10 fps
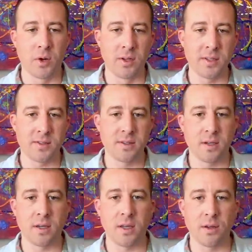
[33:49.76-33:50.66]
Polis,
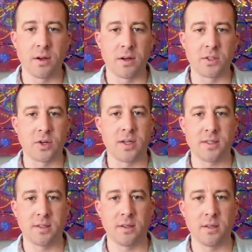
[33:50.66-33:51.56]
uh, in
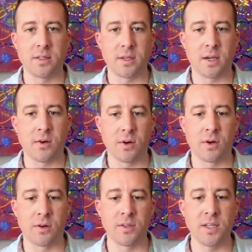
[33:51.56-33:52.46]
contrast, is
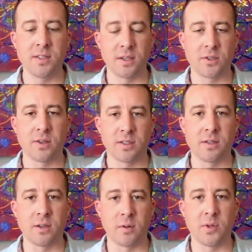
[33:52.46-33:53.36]
our
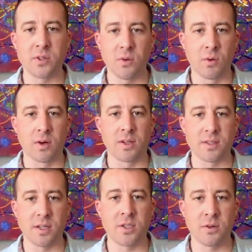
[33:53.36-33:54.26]
decentralized autonomous
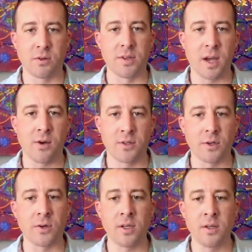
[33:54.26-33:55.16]
organization or DAO
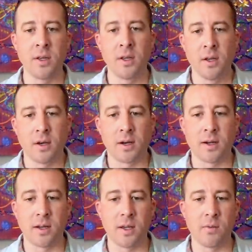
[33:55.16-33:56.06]
token.
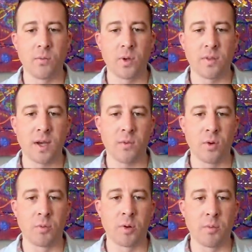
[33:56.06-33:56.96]
Uh, and what that
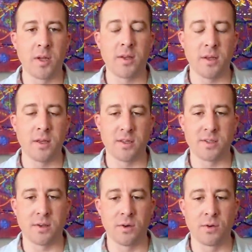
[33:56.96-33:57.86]
will permit
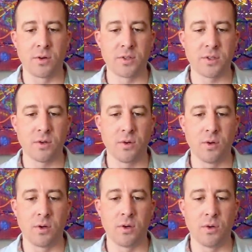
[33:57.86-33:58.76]
is owners
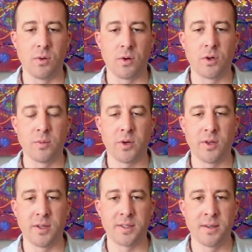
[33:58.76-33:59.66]
who, who hold
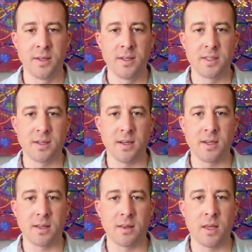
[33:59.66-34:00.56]
Polis,
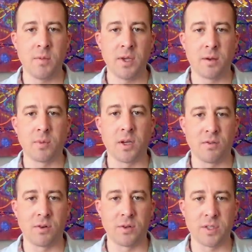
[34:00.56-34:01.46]
stake it, they become
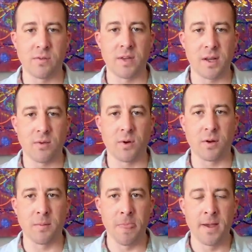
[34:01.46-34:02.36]
governors of the
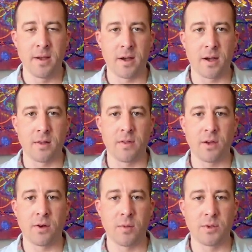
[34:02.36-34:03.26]
network. Uh,
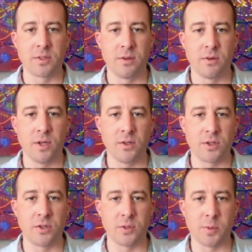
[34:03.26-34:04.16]
they are able to
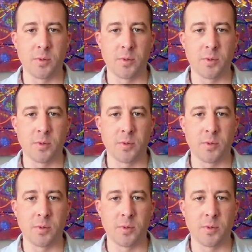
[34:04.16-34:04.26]
introduce